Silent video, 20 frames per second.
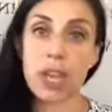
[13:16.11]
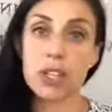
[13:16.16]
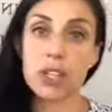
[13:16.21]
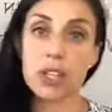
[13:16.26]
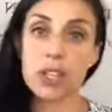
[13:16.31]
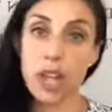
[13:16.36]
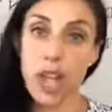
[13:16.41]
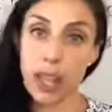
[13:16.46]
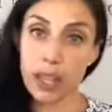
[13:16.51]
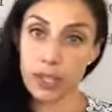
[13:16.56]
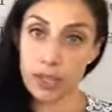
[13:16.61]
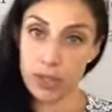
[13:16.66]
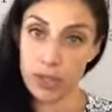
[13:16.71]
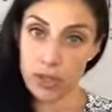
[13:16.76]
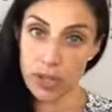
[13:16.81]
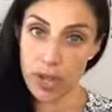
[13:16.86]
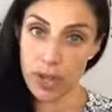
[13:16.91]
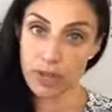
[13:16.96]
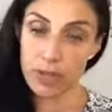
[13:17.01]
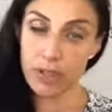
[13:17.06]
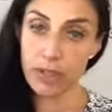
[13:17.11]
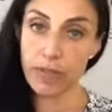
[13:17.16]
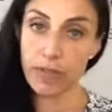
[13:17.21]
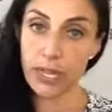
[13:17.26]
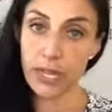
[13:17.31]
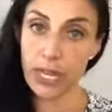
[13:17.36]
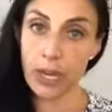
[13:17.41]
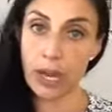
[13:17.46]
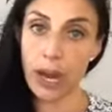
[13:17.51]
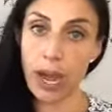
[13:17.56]
Challenge yourself to
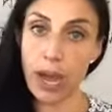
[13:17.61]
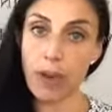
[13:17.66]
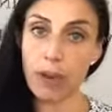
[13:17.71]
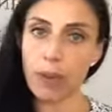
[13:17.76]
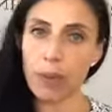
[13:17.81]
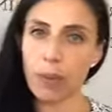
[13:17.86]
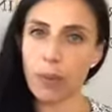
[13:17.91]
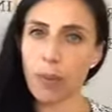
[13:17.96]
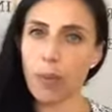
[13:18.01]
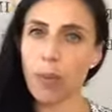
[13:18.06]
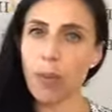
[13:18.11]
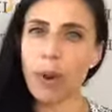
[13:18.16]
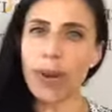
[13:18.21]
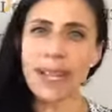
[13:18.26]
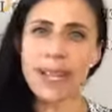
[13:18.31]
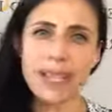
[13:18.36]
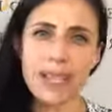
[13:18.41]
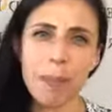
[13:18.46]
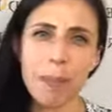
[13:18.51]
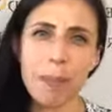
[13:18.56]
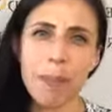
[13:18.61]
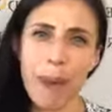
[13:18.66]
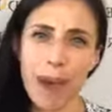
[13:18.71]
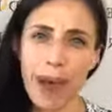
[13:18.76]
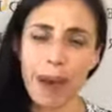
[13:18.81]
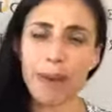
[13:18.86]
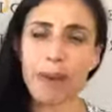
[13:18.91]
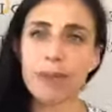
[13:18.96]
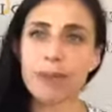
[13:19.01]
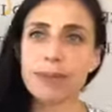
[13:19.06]
figure out what it's
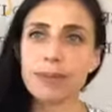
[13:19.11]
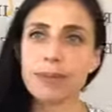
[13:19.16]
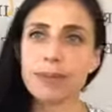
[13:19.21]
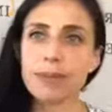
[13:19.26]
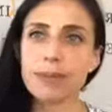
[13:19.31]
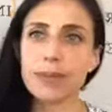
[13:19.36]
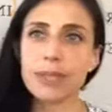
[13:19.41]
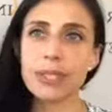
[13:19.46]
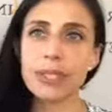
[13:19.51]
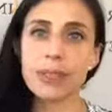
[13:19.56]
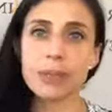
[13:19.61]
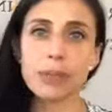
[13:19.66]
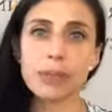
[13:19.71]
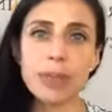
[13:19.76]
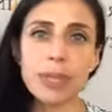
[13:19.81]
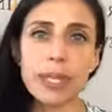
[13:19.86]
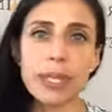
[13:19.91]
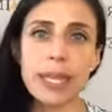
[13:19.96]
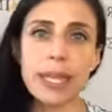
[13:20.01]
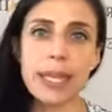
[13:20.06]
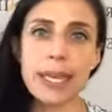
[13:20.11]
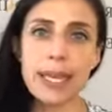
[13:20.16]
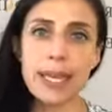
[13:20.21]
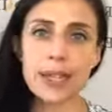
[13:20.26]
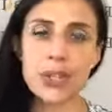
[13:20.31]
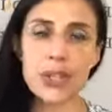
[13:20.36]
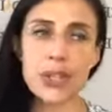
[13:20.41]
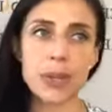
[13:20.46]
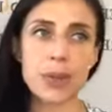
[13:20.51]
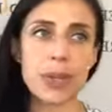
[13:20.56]
about. What's really the
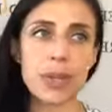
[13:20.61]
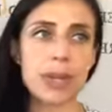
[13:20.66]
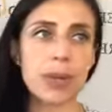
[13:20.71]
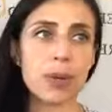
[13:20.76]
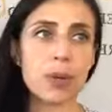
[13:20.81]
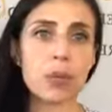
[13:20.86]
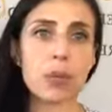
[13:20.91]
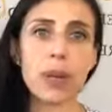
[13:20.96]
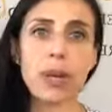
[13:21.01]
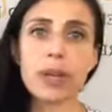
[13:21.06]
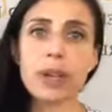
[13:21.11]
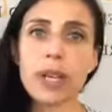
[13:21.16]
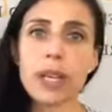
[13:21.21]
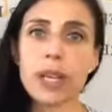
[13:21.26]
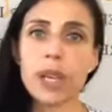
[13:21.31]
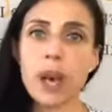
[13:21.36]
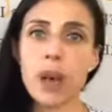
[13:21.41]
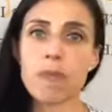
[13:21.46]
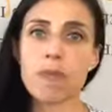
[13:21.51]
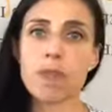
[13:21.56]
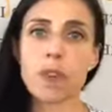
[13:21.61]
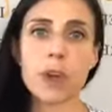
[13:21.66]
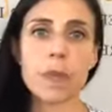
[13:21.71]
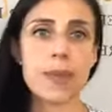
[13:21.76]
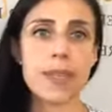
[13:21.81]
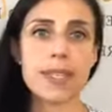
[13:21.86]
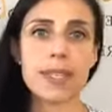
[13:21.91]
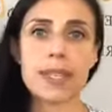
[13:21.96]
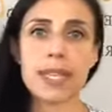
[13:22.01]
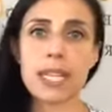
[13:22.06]
issue here? Where did it come from?
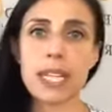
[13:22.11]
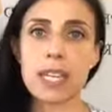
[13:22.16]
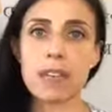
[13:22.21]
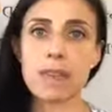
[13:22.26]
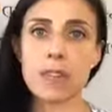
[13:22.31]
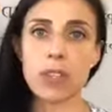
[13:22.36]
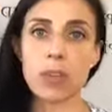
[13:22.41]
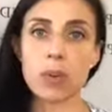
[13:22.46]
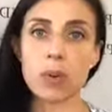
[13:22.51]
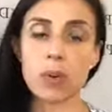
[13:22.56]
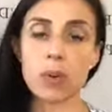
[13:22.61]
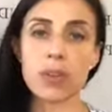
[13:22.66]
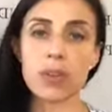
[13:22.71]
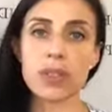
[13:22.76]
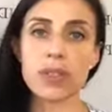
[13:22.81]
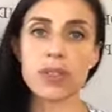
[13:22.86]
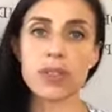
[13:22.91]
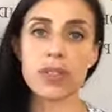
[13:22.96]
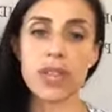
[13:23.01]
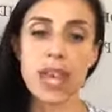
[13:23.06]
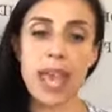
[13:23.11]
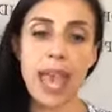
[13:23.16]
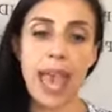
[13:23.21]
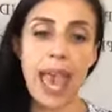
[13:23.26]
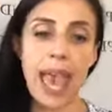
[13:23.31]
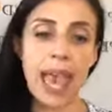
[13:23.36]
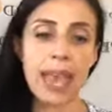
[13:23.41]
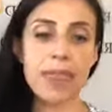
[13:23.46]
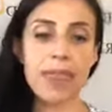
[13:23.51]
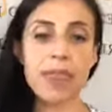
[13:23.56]
Is it even yours?
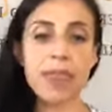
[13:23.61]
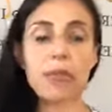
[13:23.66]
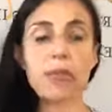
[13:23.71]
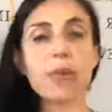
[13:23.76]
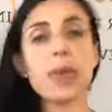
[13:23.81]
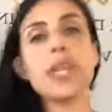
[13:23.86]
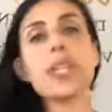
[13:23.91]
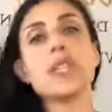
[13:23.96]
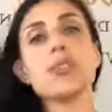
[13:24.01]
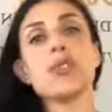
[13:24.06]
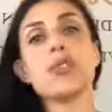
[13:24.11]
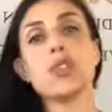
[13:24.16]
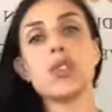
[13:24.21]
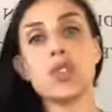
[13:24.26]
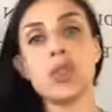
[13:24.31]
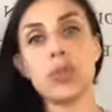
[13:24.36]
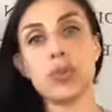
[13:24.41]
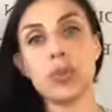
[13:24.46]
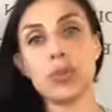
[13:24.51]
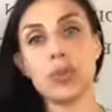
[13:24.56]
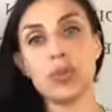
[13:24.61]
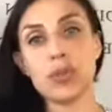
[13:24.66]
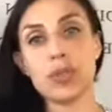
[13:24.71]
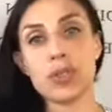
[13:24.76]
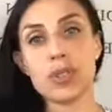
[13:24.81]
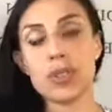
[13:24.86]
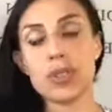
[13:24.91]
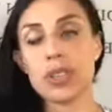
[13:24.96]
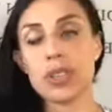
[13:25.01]
And 3 is choose.